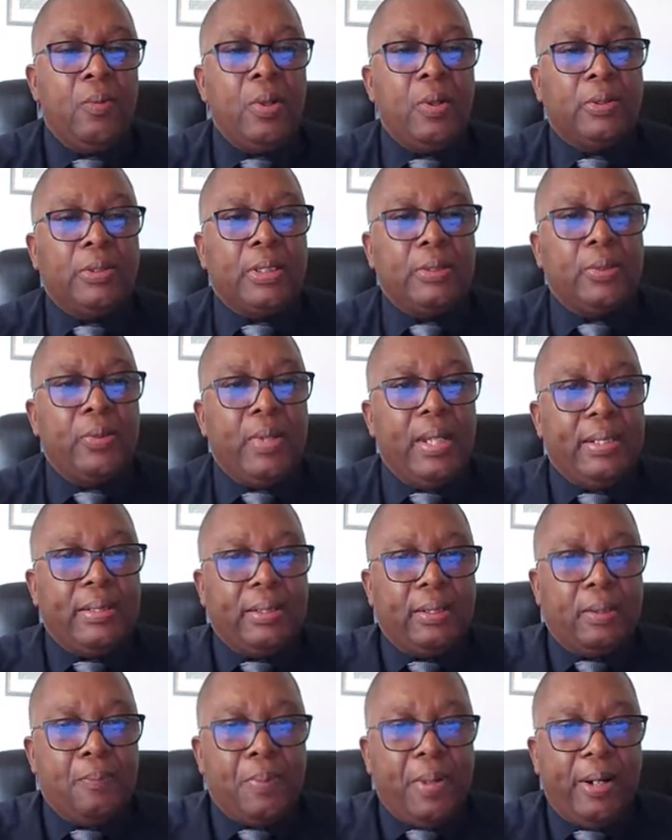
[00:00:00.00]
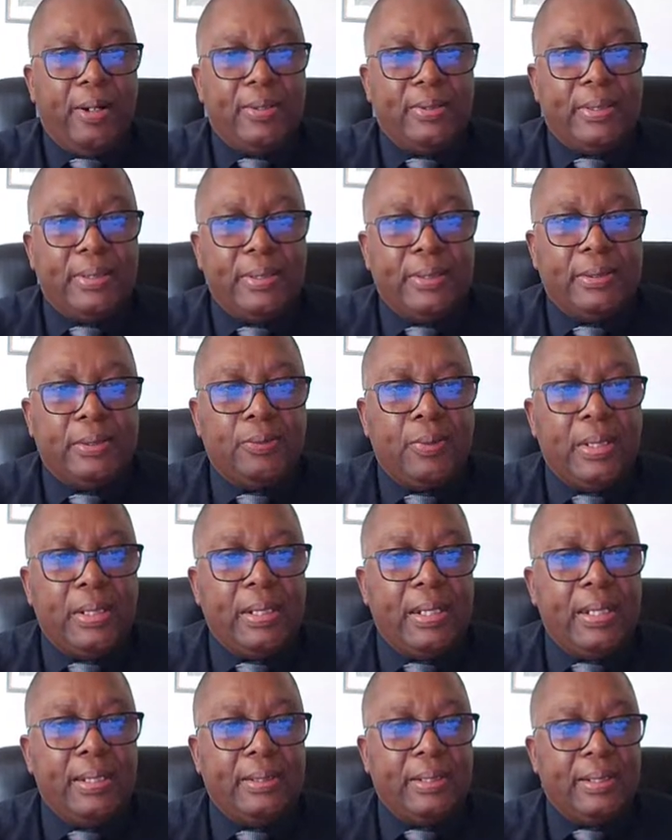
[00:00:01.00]
We also do intercomparisons
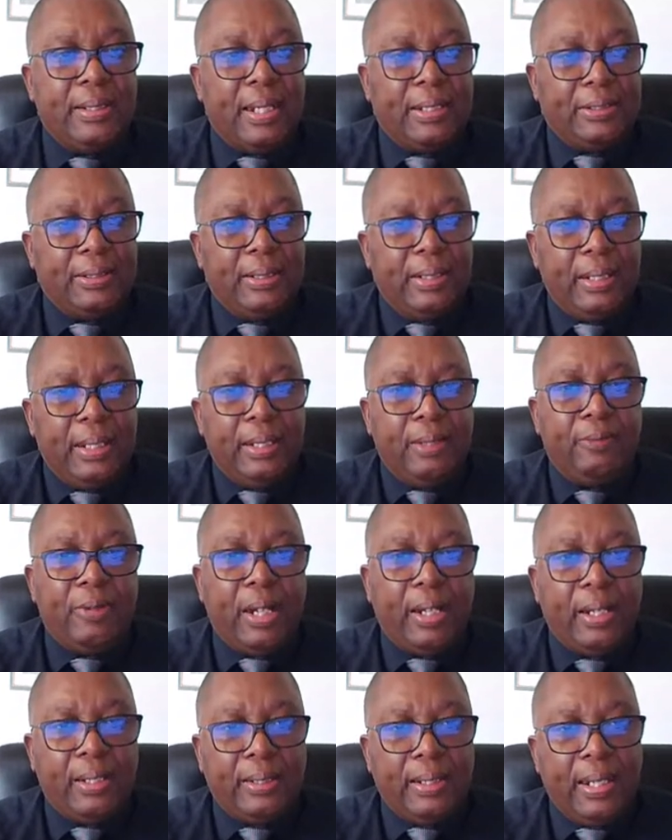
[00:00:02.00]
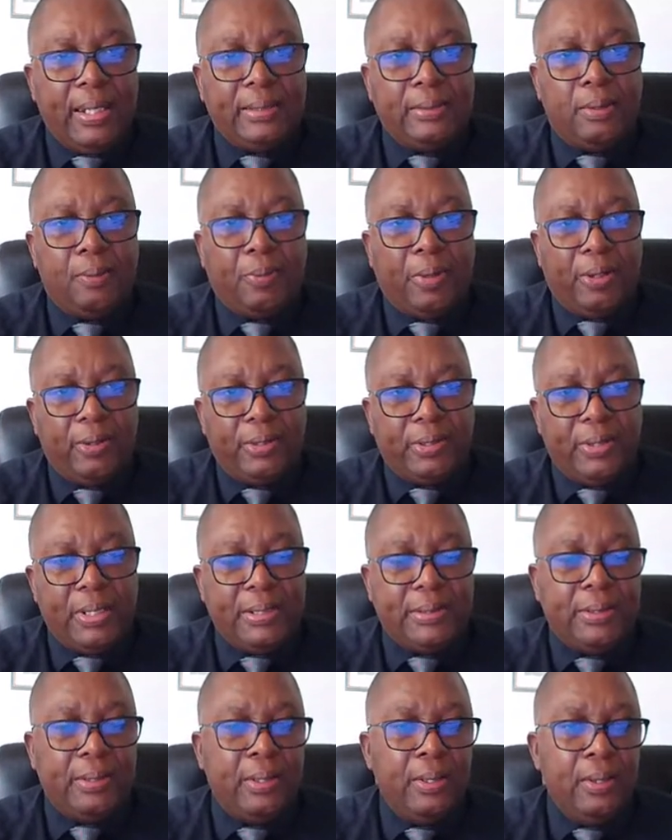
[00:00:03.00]
with internationally recognized
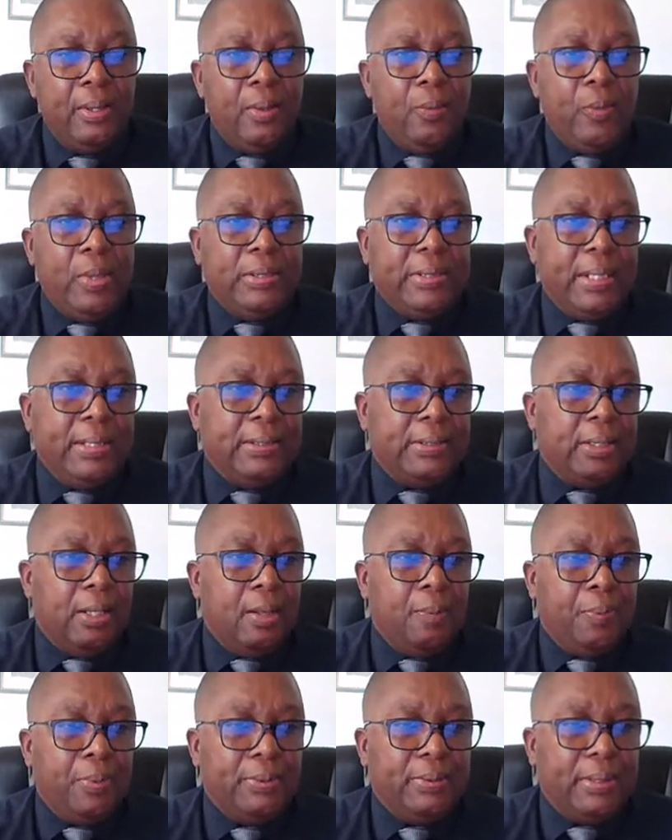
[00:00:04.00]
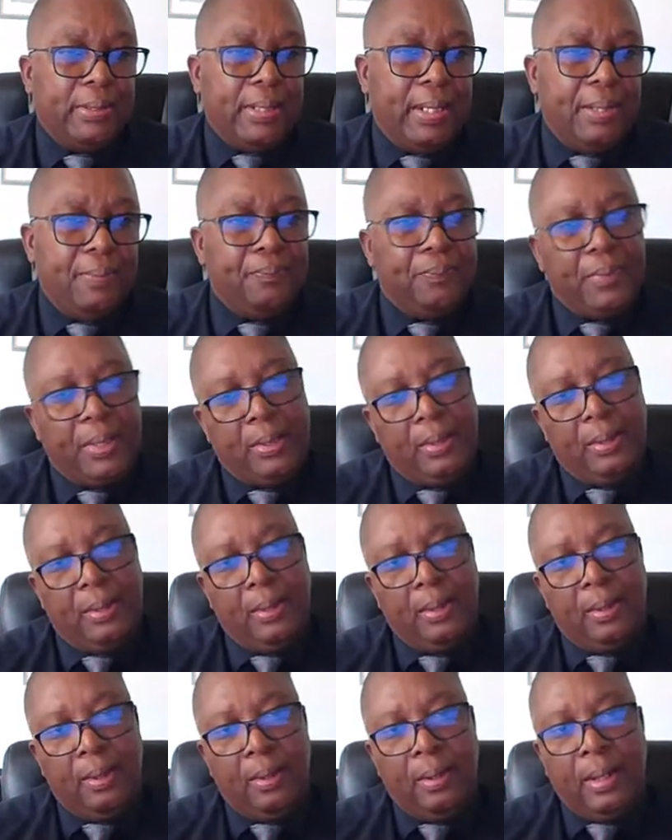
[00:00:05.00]
laboratories. We send samples to them
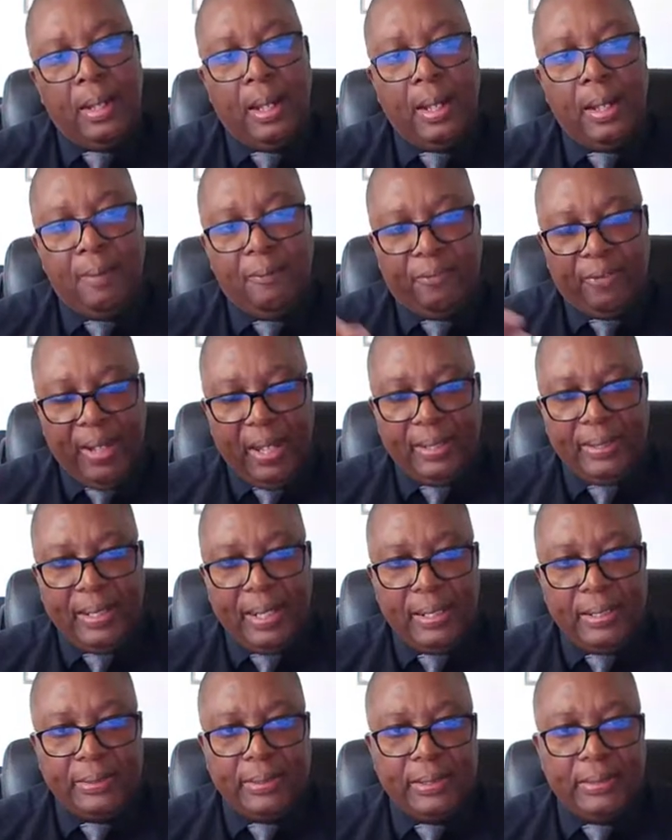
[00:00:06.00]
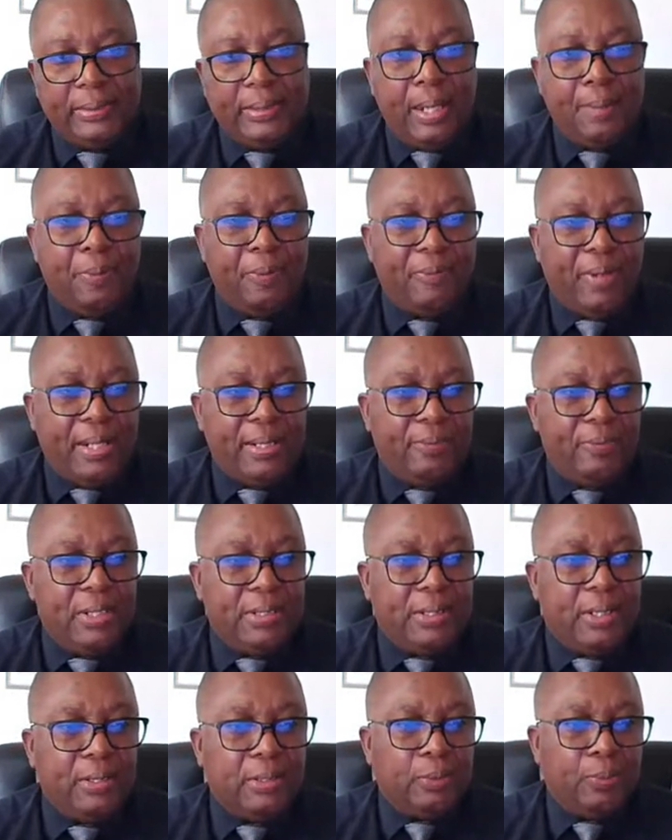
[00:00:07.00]
um, for analysis. They provide the
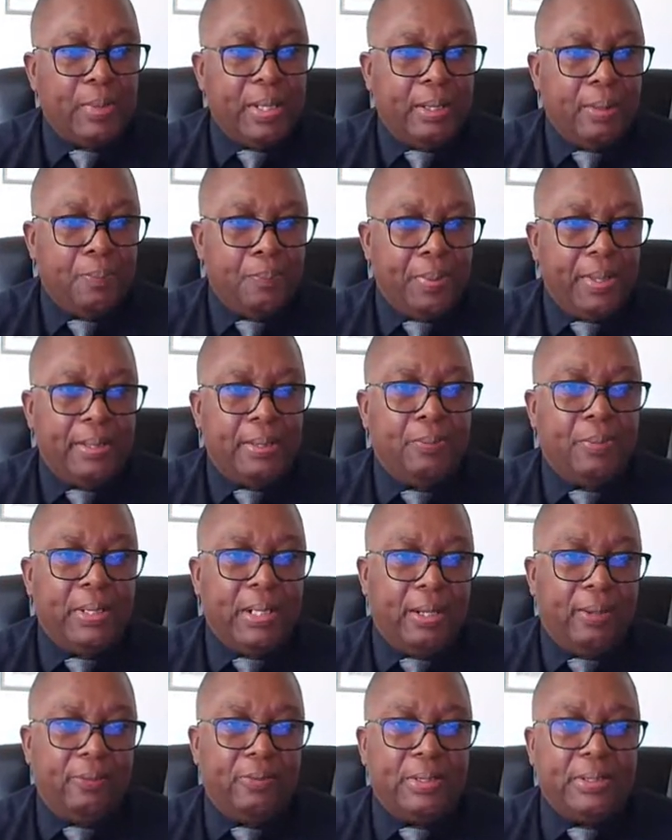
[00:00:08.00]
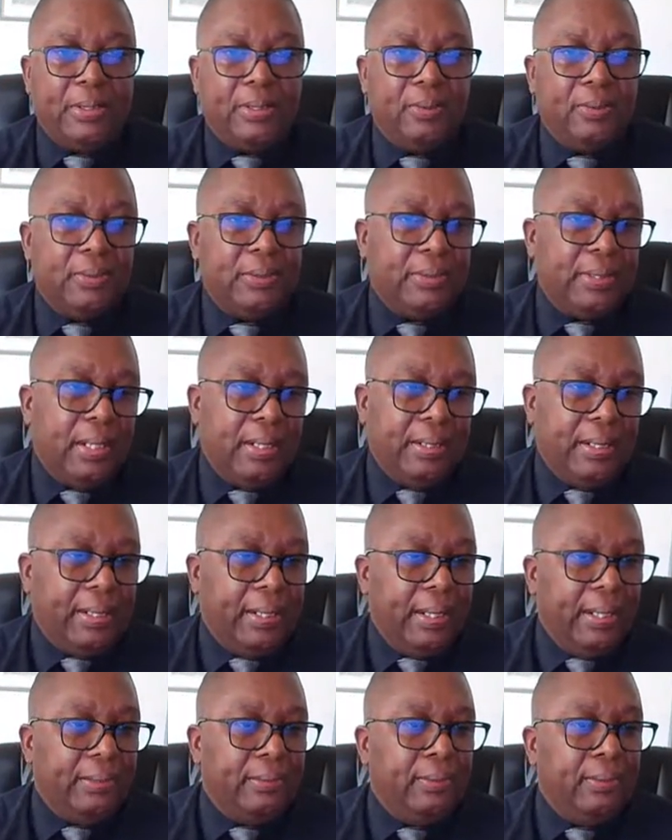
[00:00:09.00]
results. We compare them with our results. And
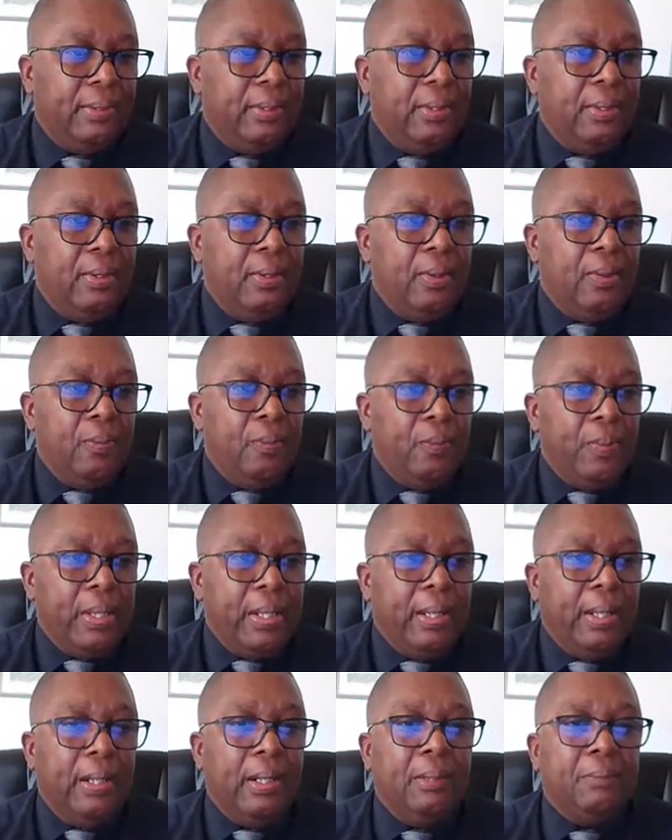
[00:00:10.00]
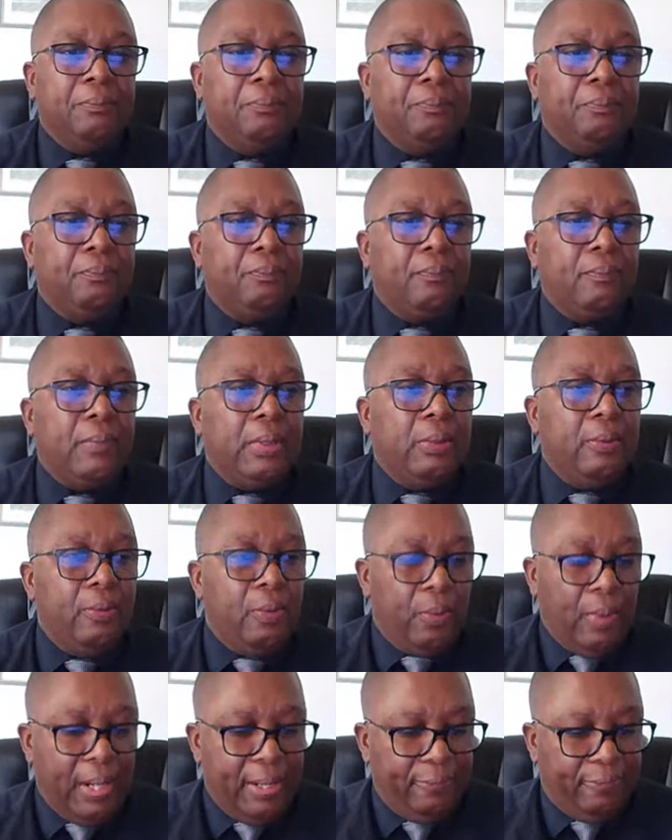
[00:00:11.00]
again, we um,
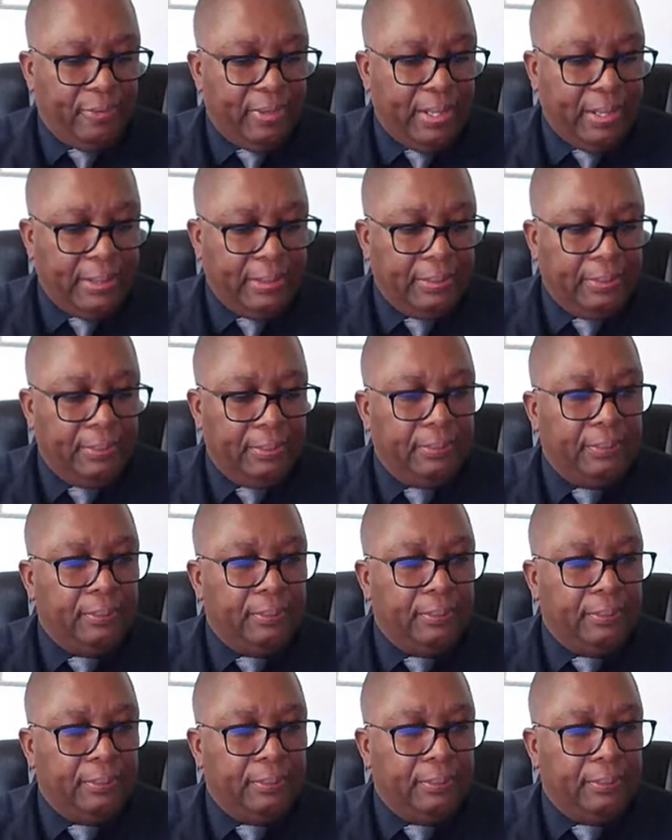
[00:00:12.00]
do quite fine.